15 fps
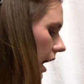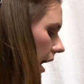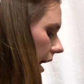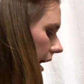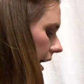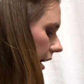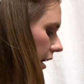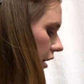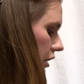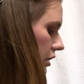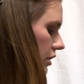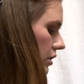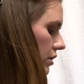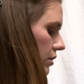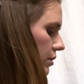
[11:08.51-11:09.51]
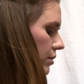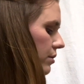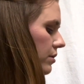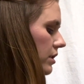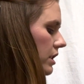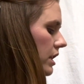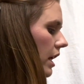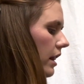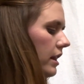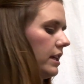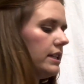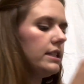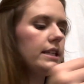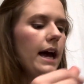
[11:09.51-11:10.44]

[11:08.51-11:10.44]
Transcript: I use this